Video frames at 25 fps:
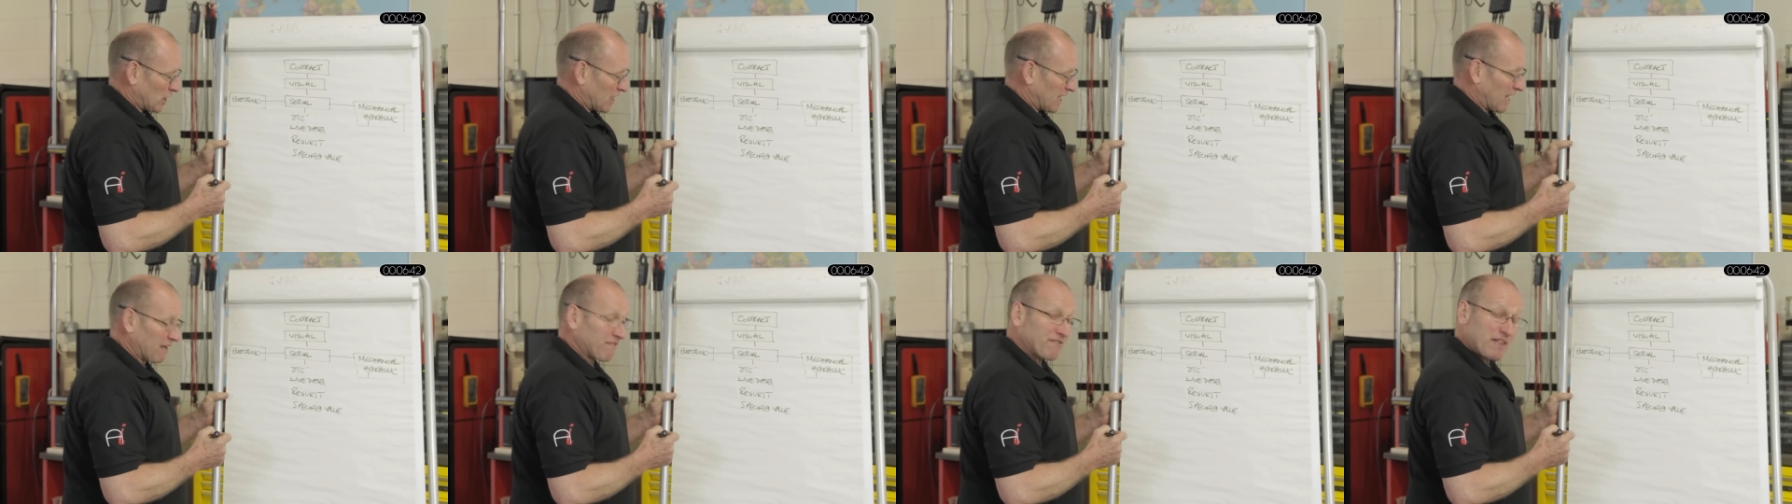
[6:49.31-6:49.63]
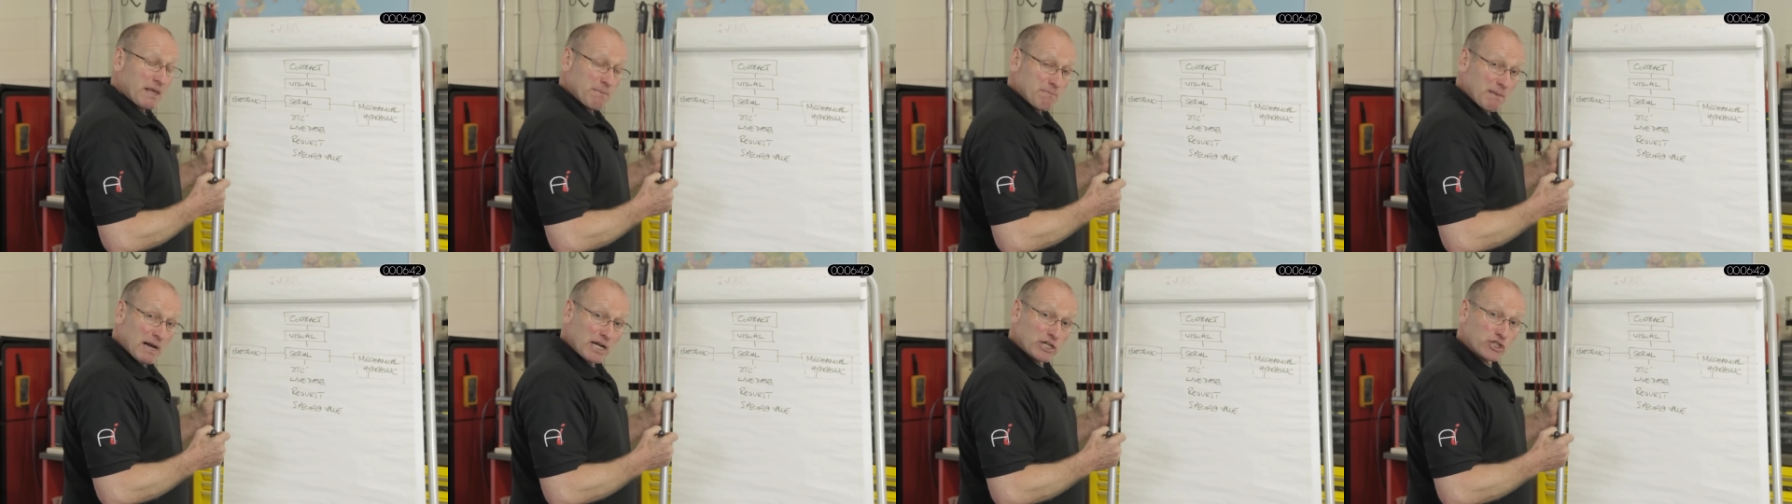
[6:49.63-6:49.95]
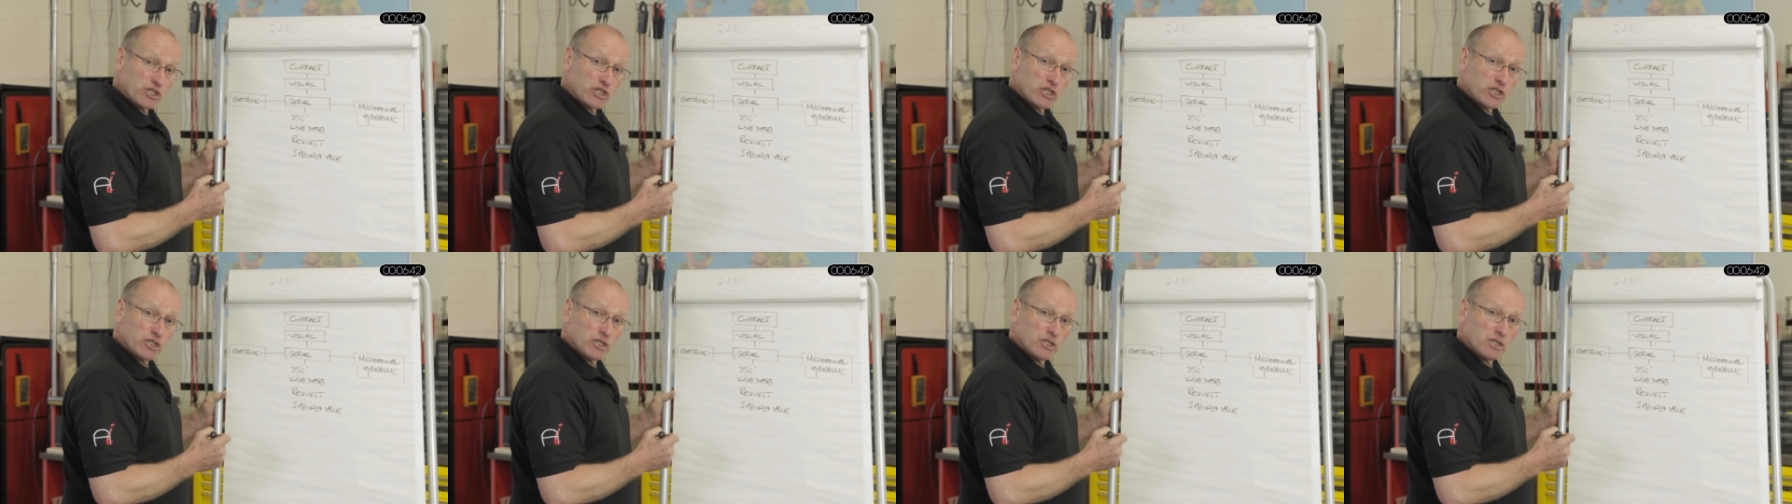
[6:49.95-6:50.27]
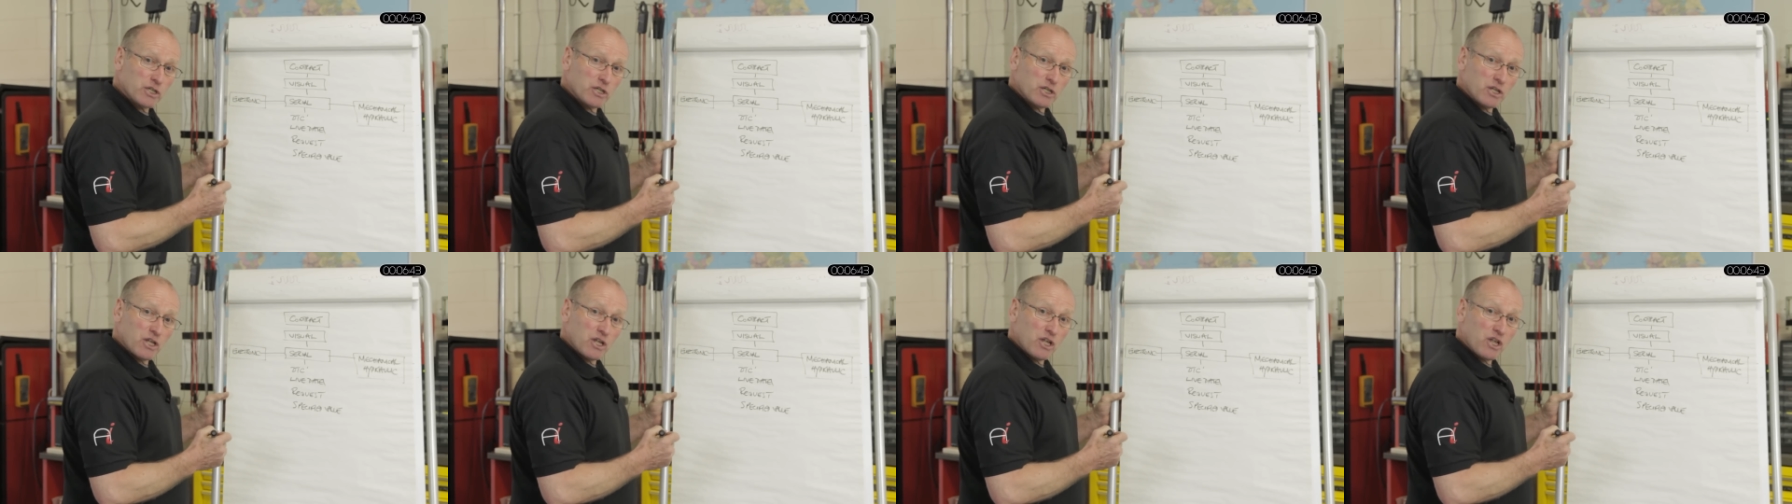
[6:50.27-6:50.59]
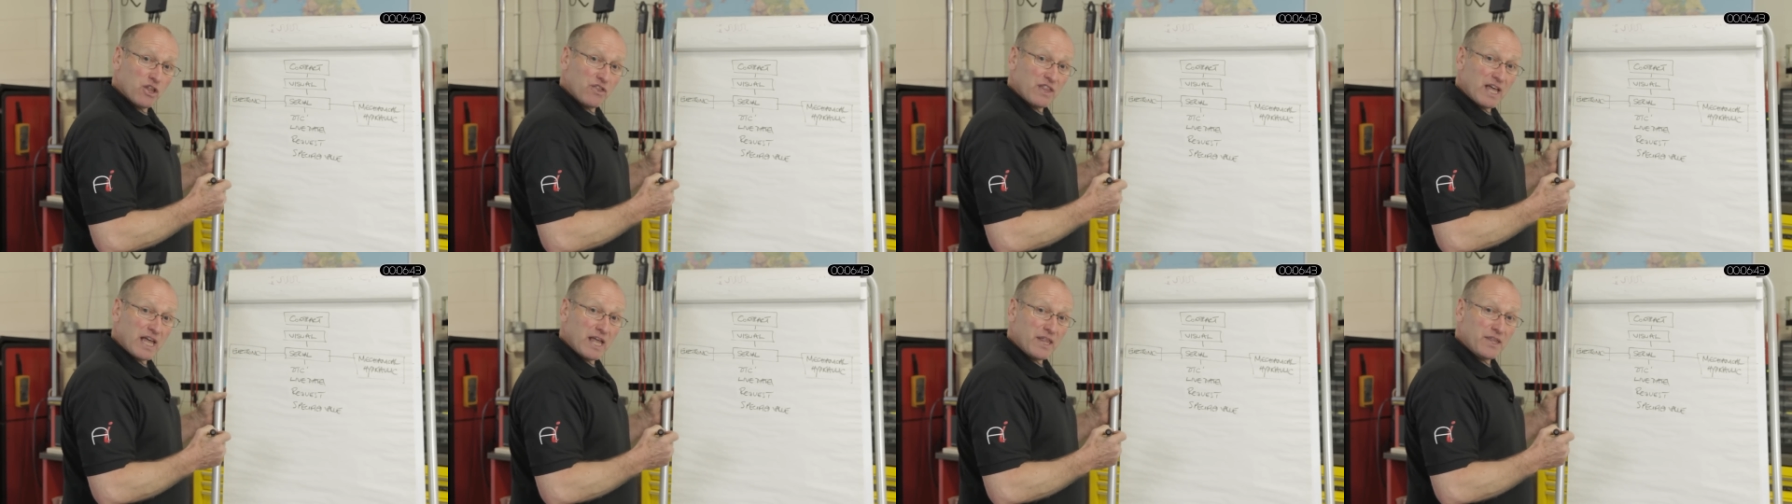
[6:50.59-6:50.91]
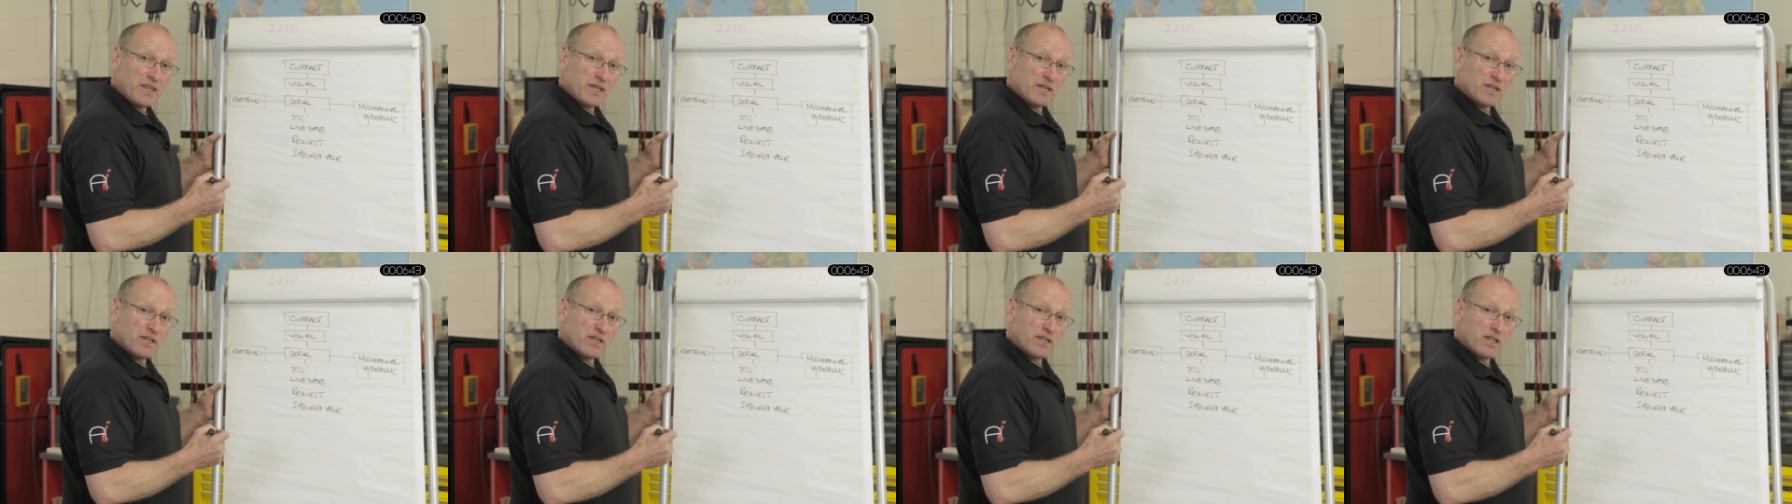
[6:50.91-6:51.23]
If they match,
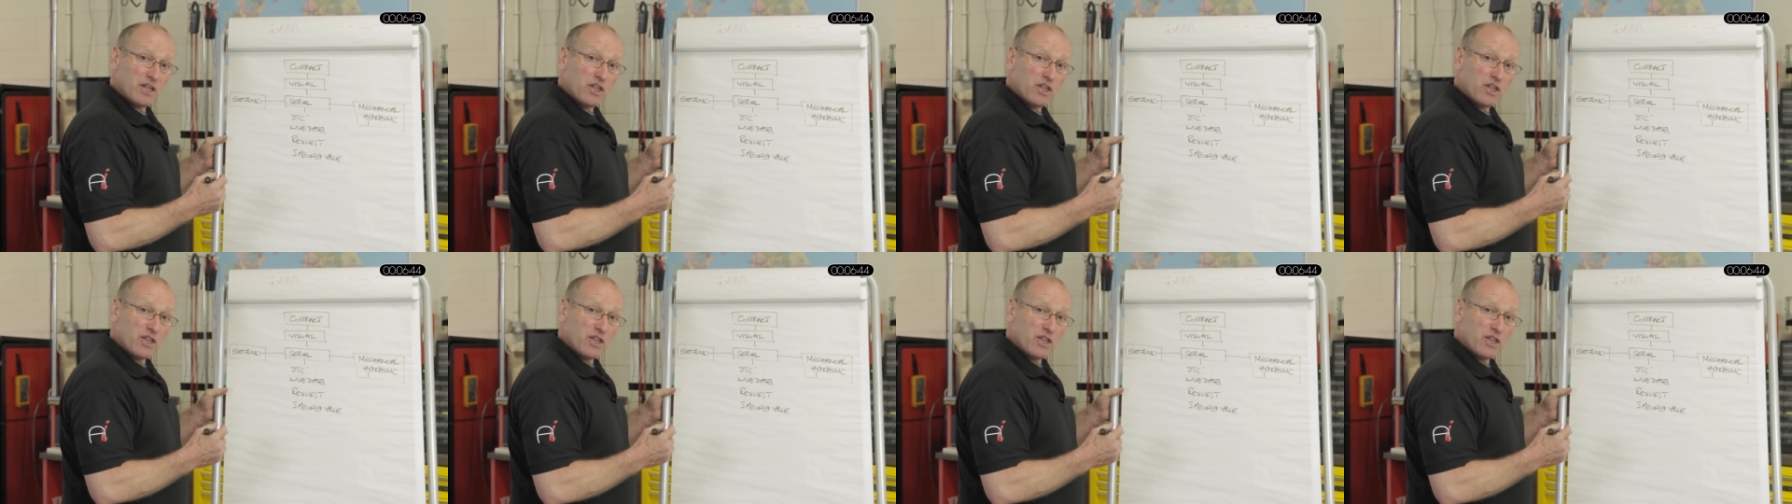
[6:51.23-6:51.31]
then